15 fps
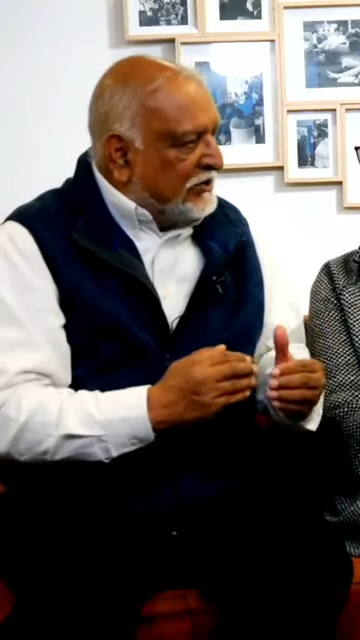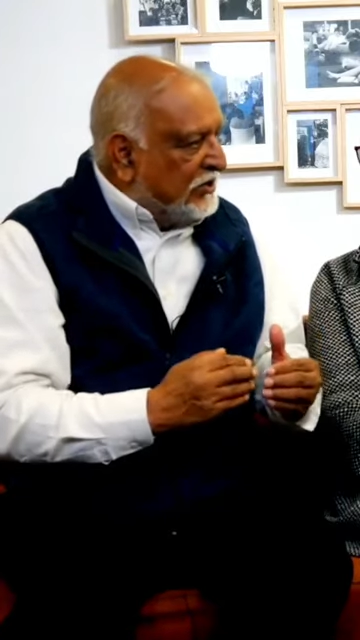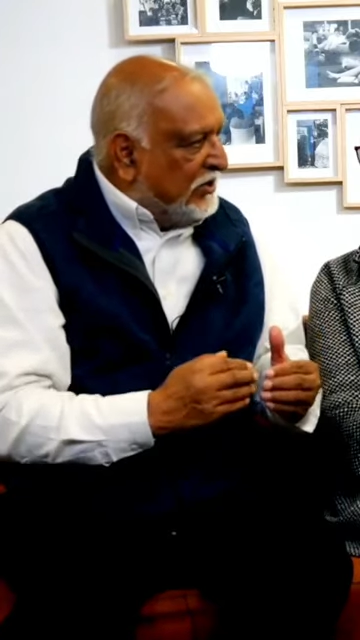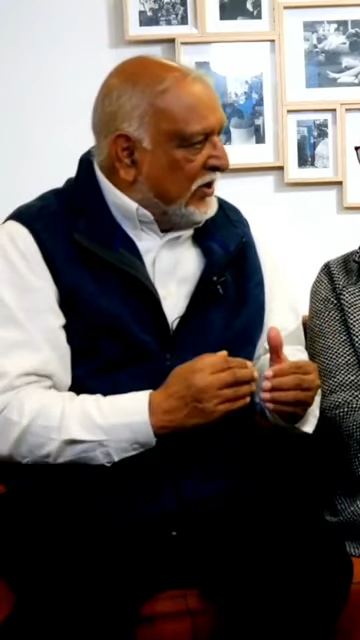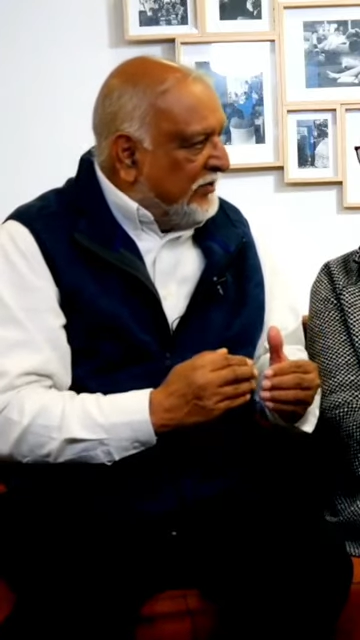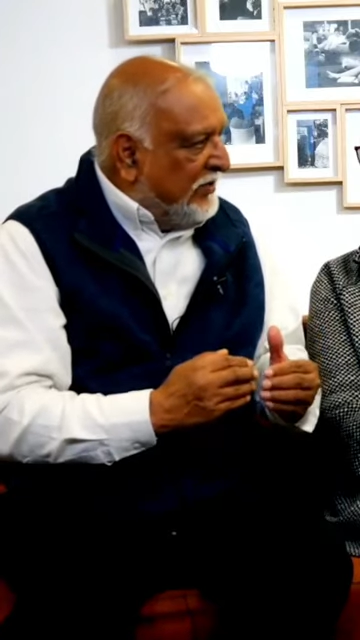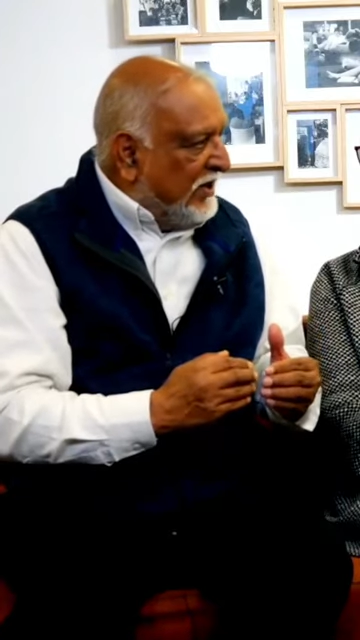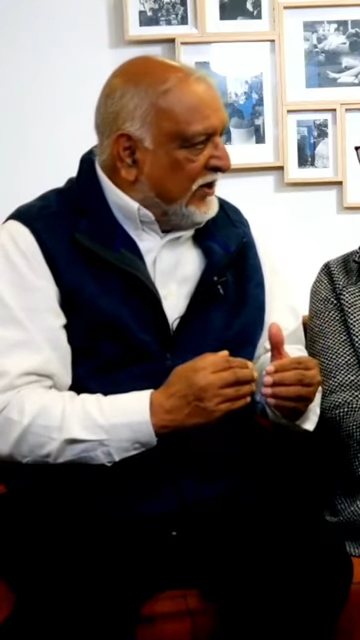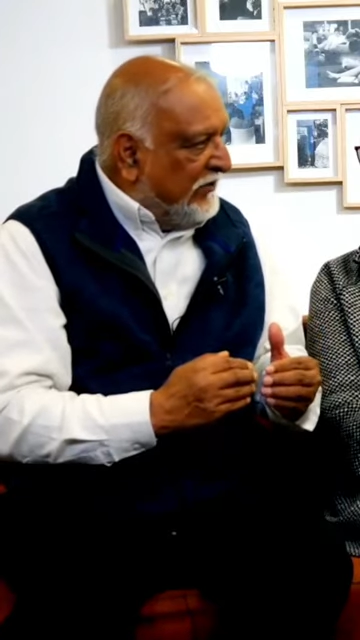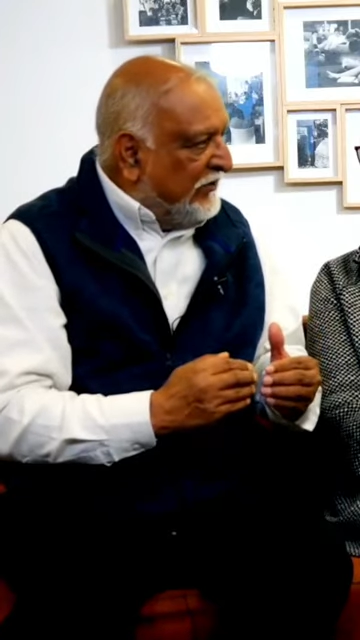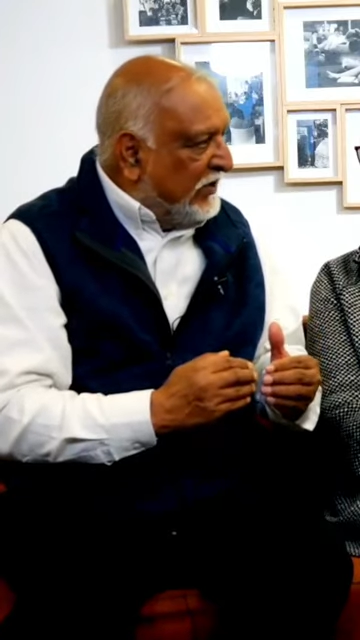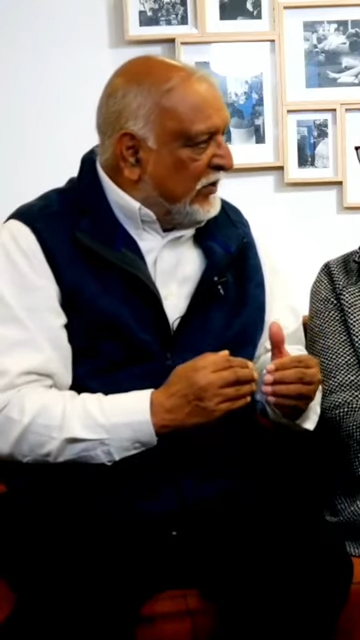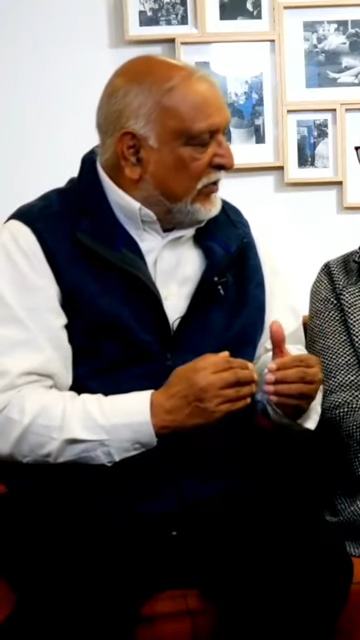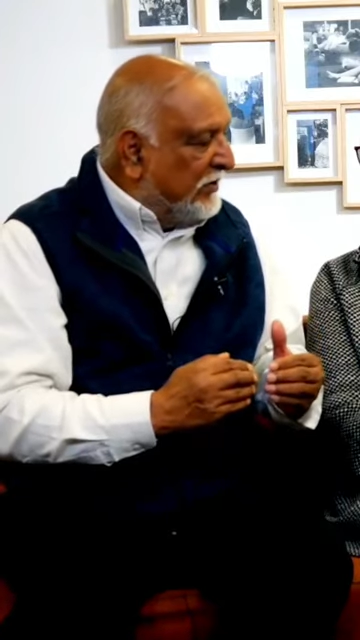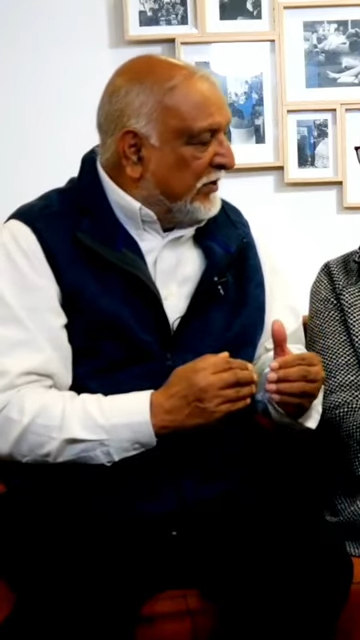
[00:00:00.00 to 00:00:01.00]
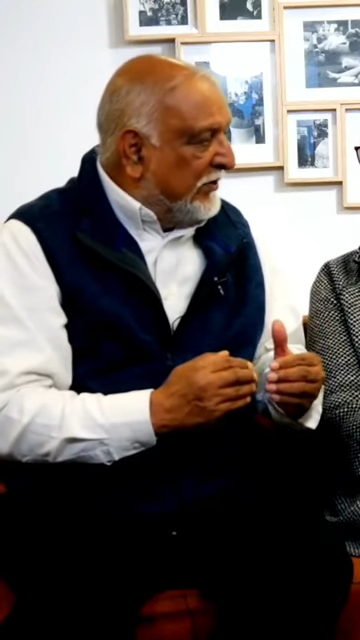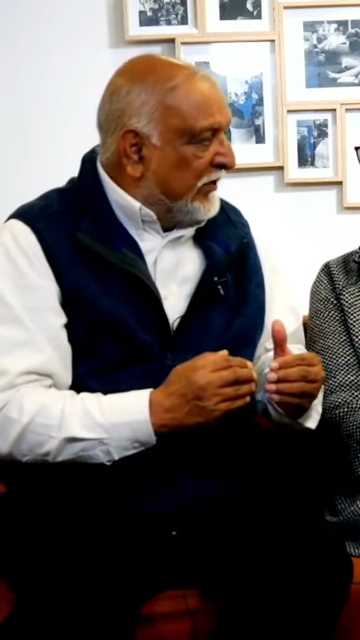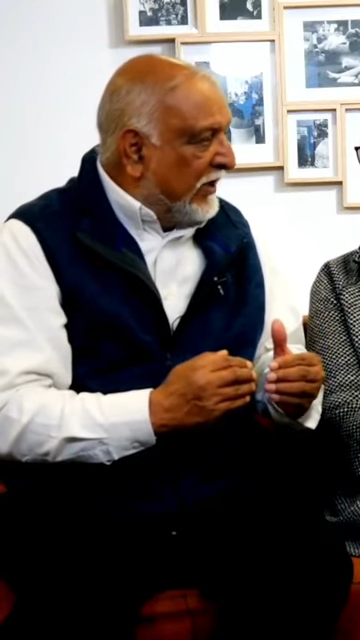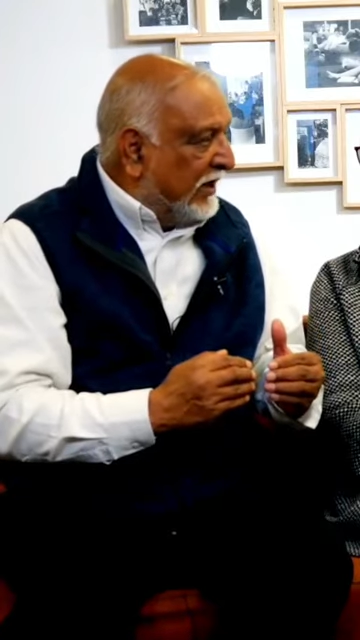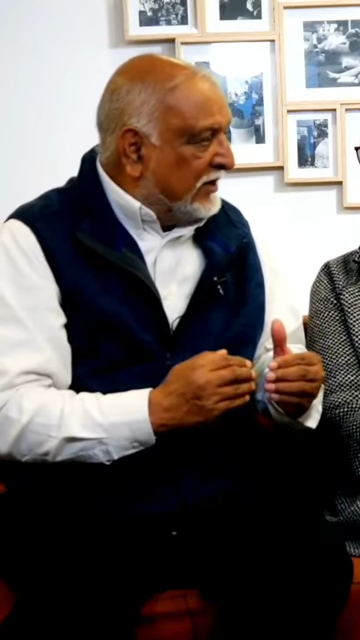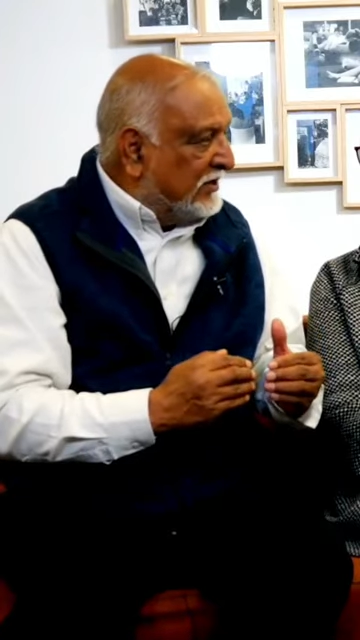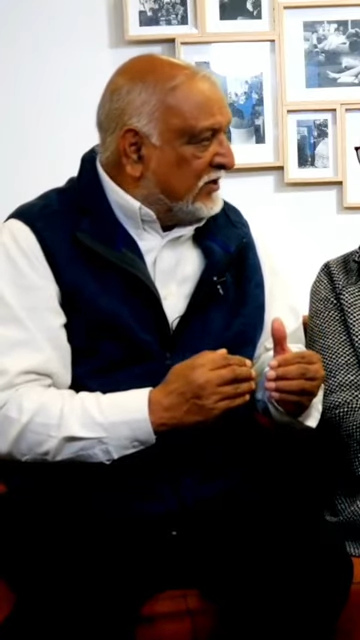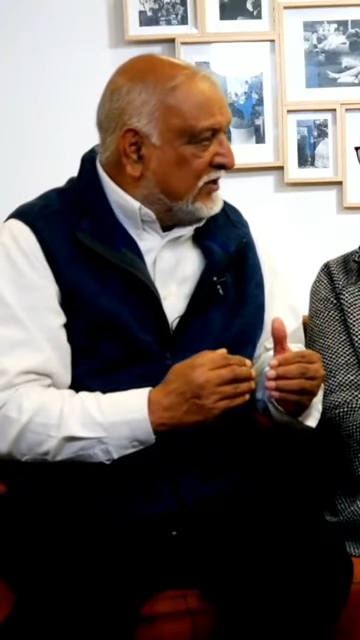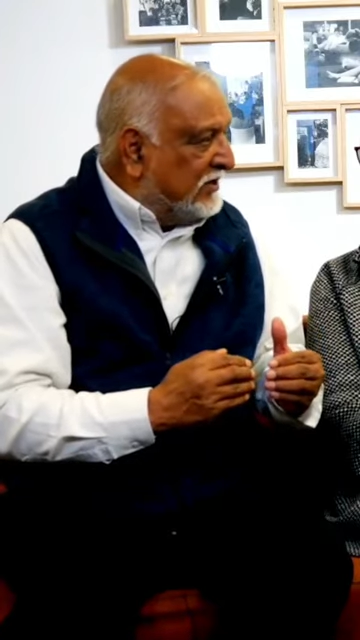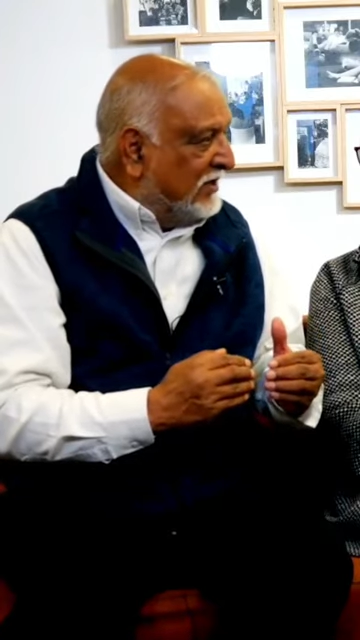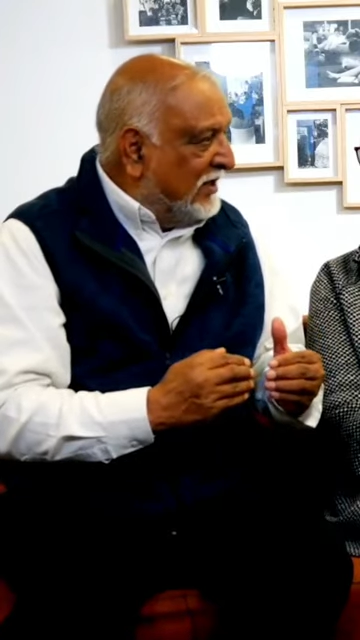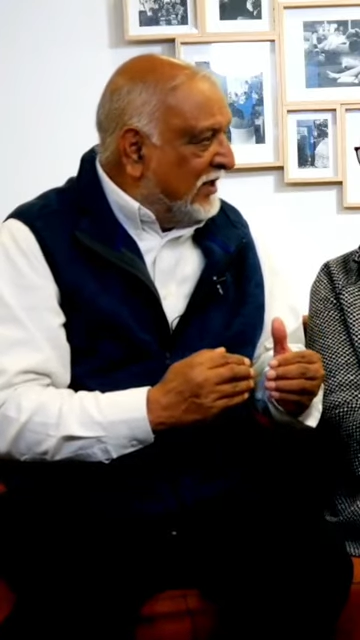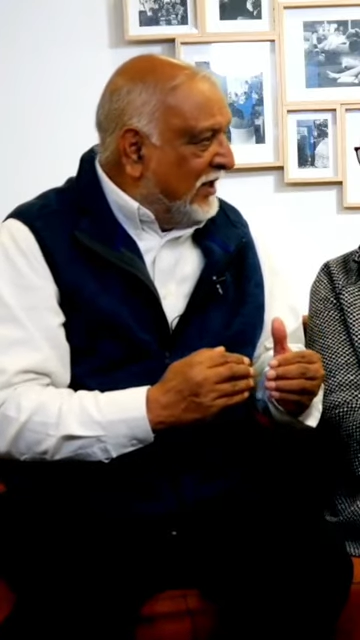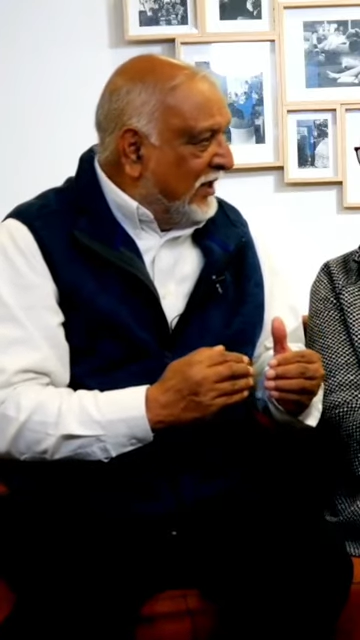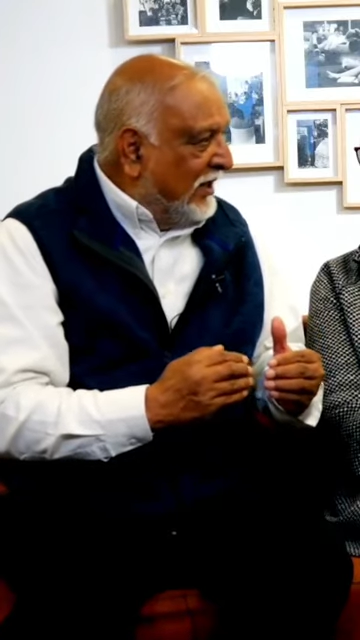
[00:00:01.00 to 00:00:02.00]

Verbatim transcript: actually believe in human rights.